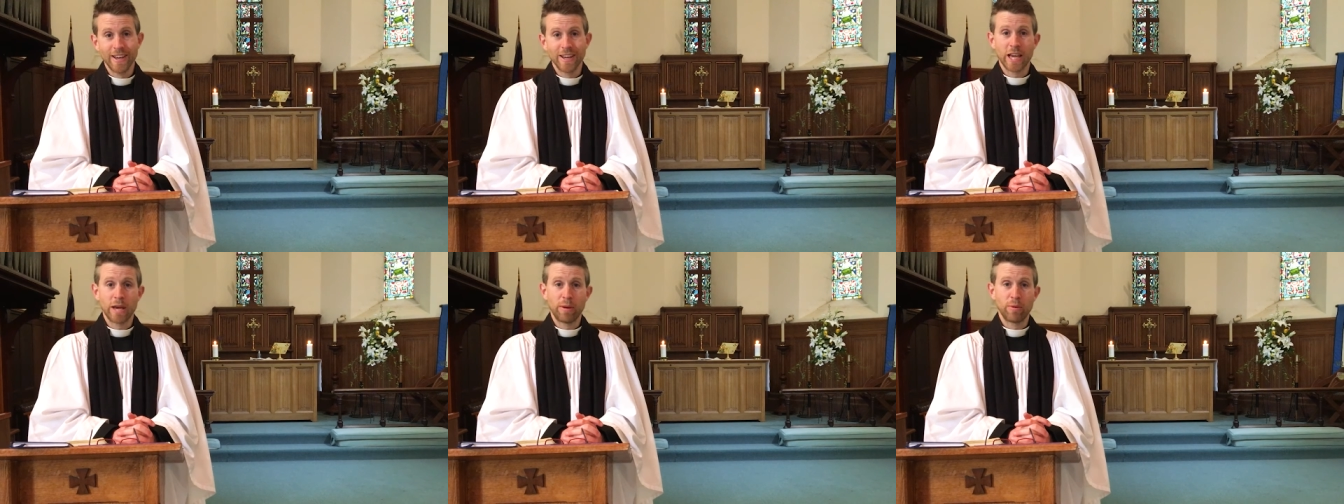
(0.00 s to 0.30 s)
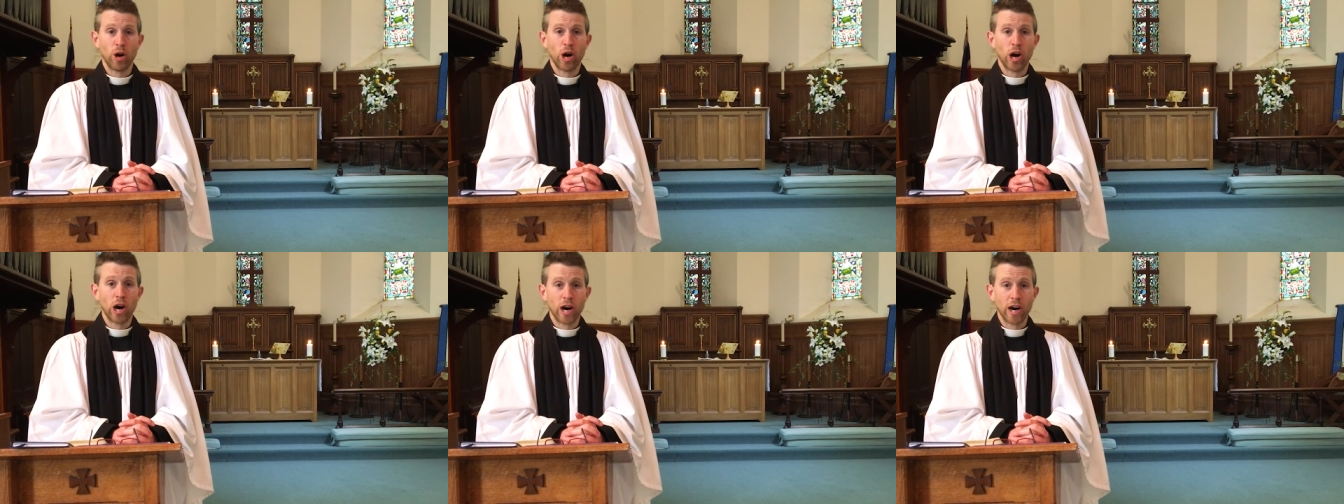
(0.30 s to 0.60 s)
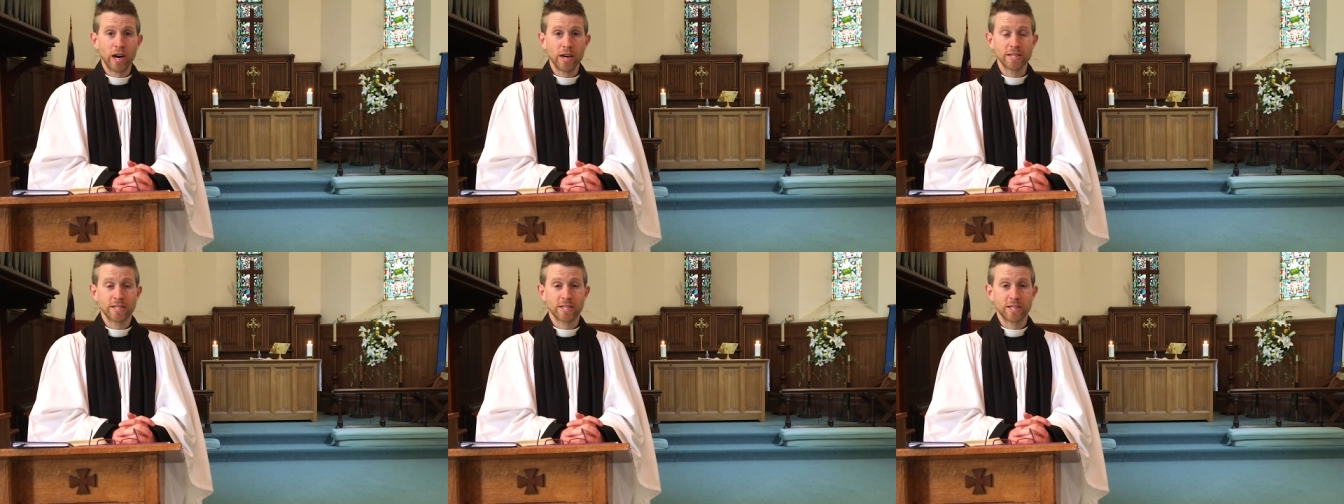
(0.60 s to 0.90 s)
keep your
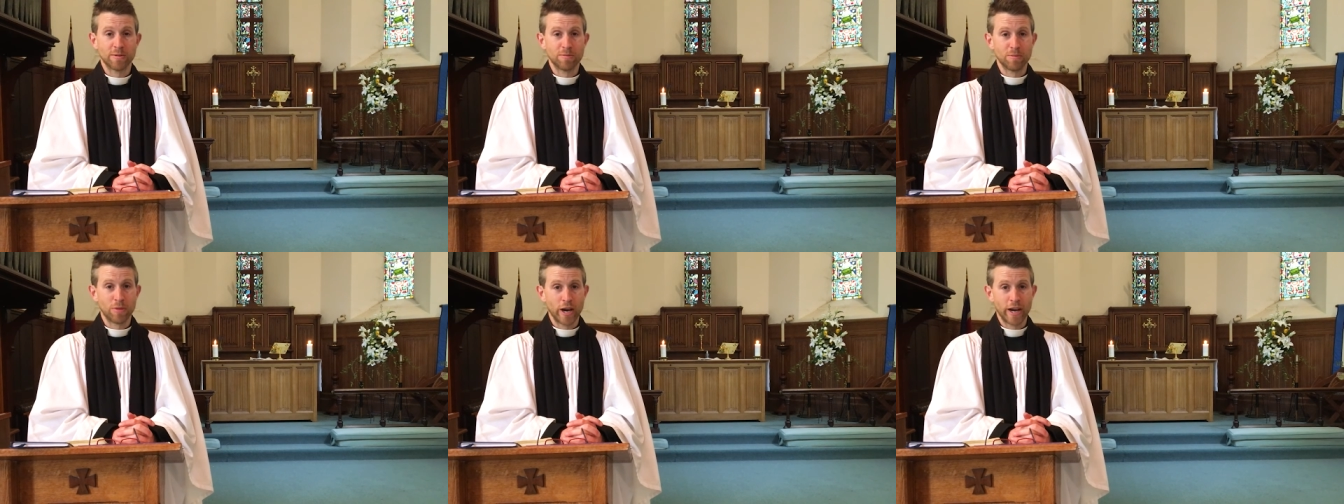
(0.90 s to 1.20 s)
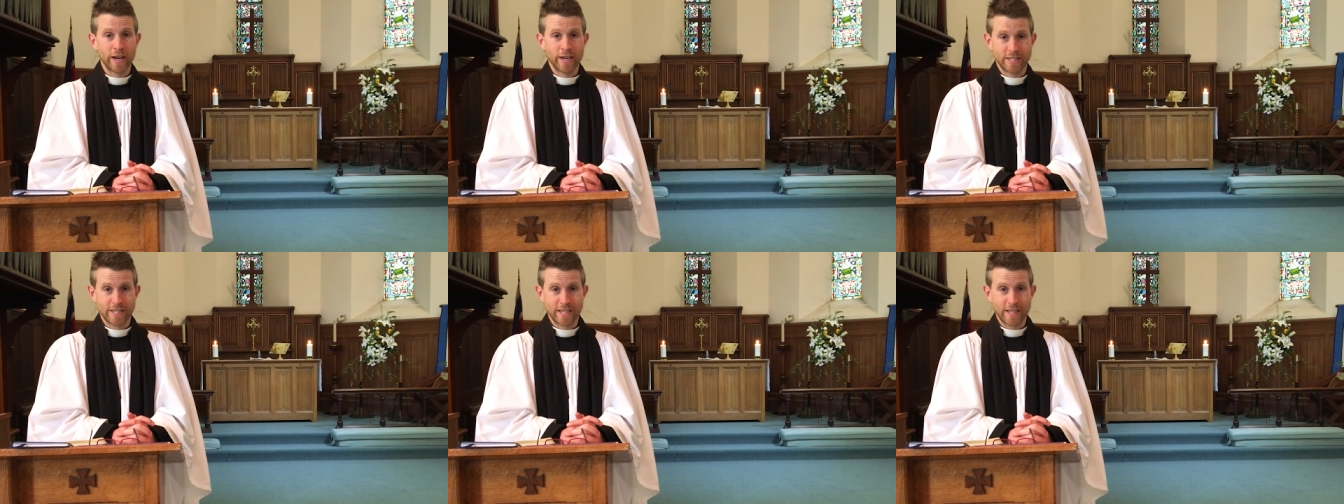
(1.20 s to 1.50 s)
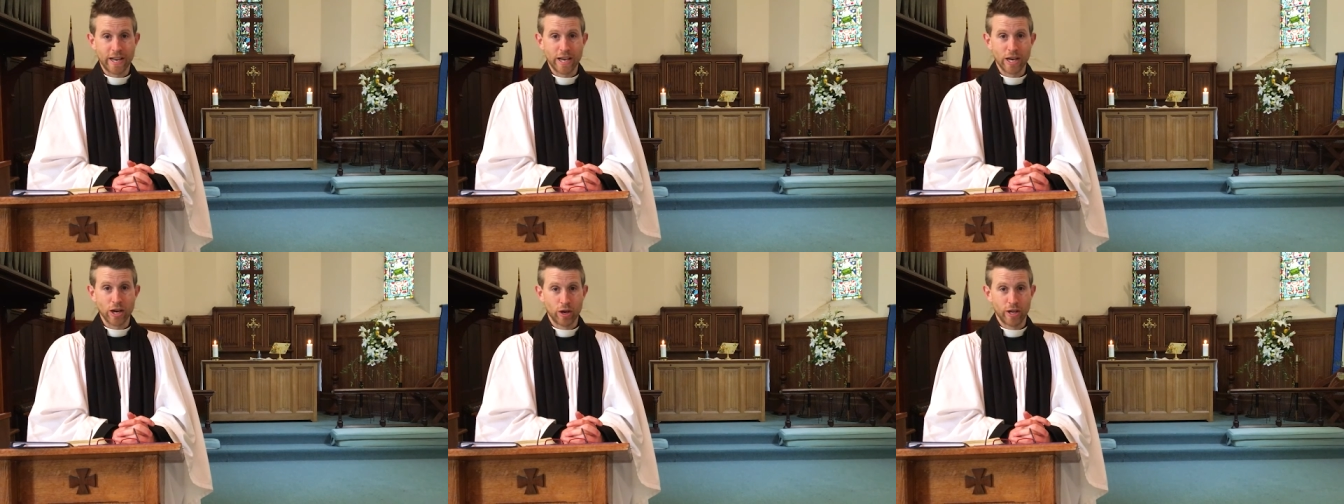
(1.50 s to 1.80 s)
hearts and minds
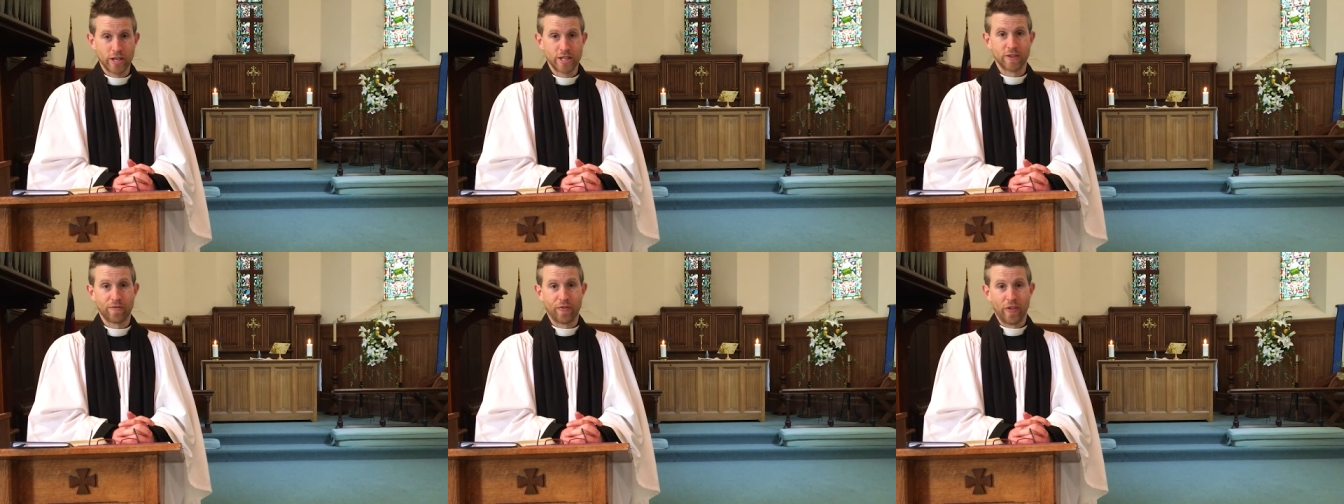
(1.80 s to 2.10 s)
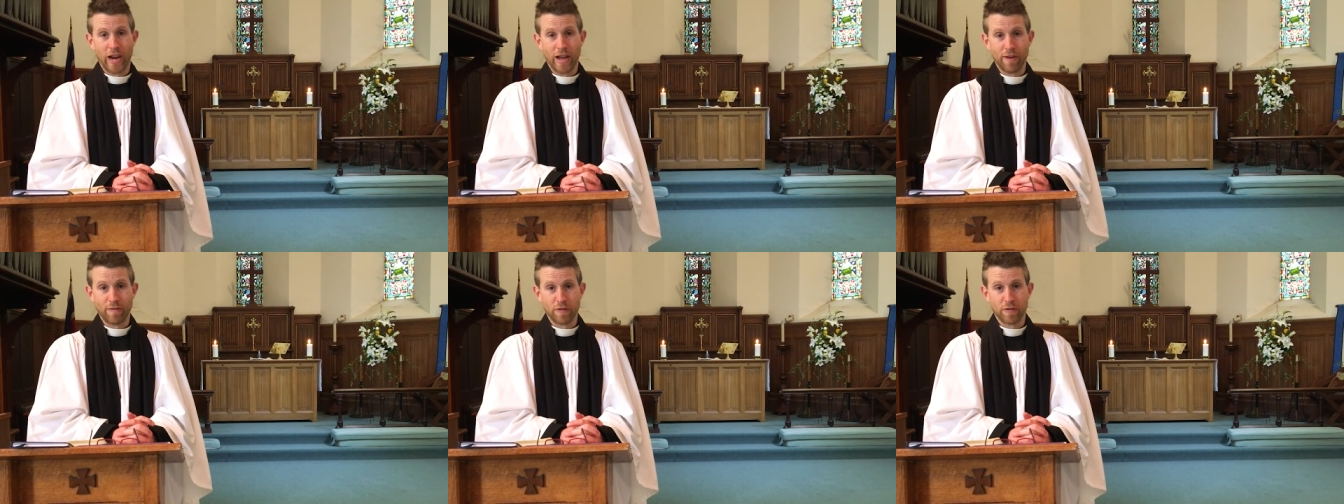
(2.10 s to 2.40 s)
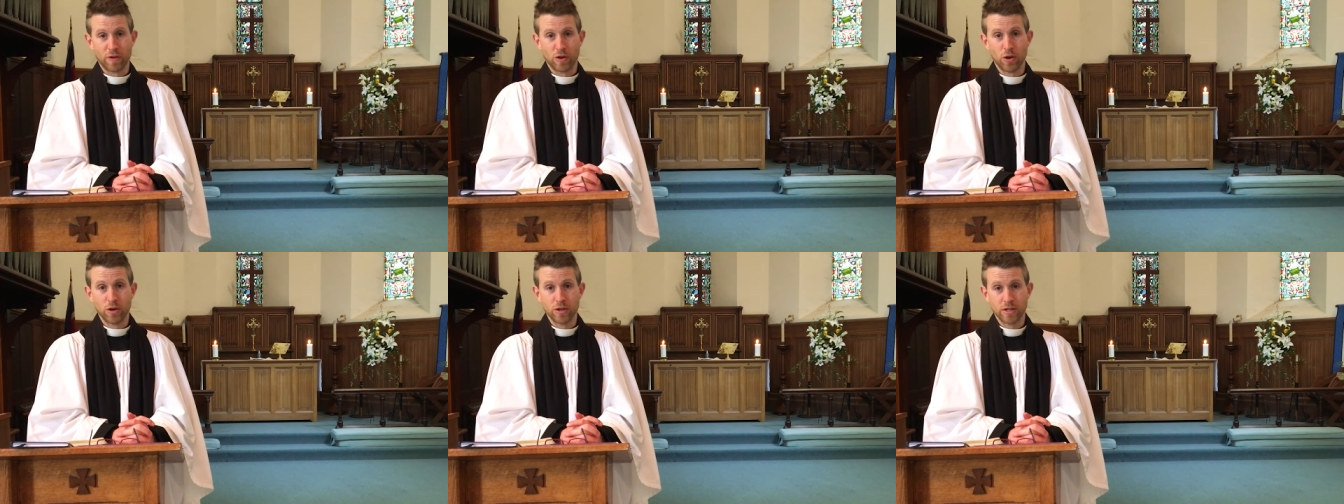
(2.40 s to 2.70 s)
in the knowledge of the love
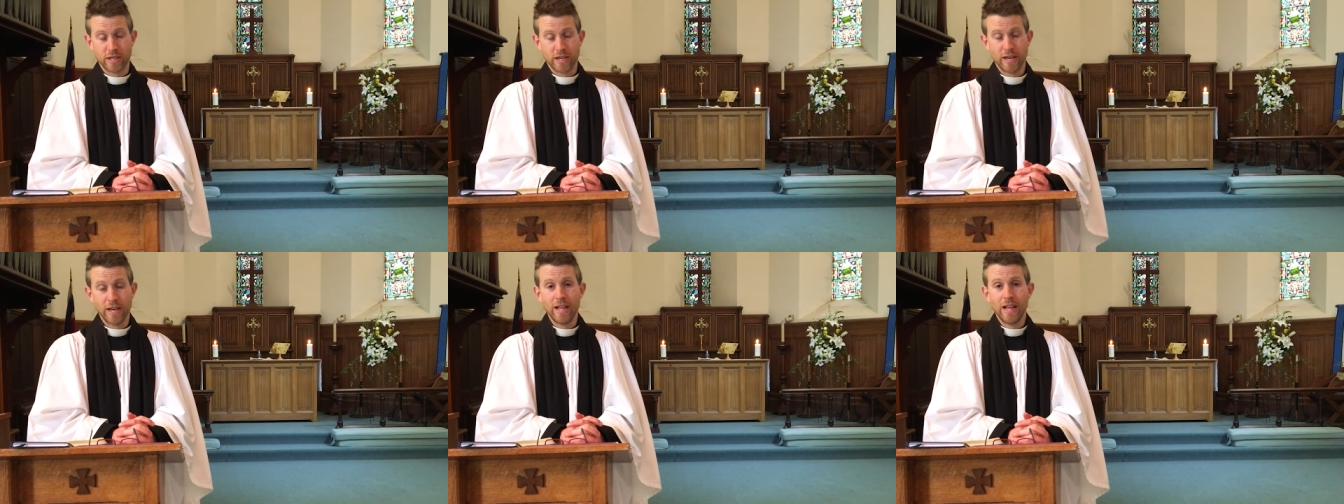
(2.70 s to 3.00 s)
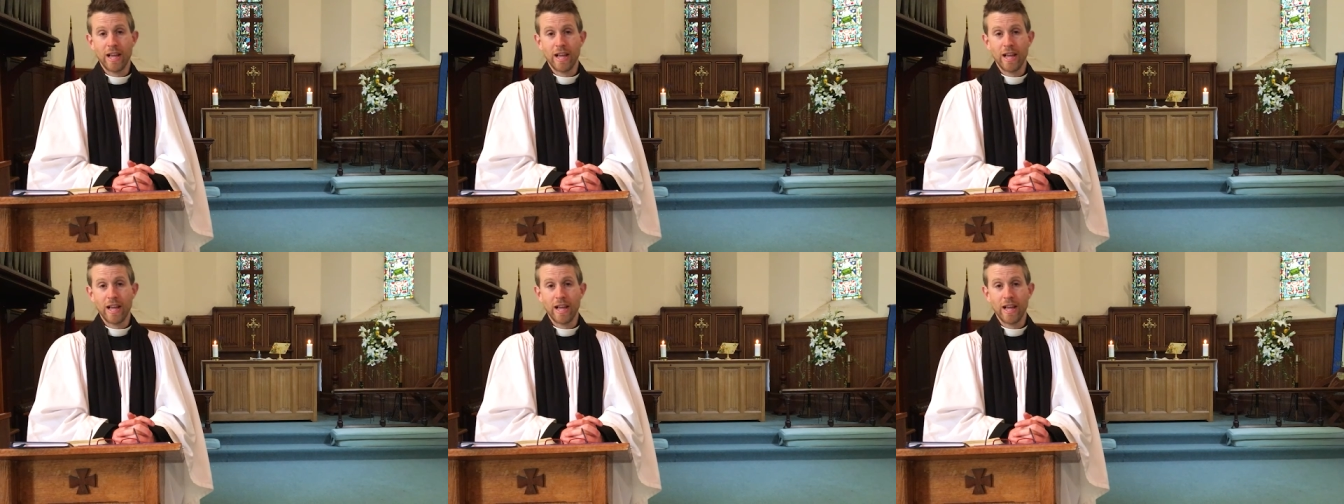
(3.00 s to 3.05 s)
of God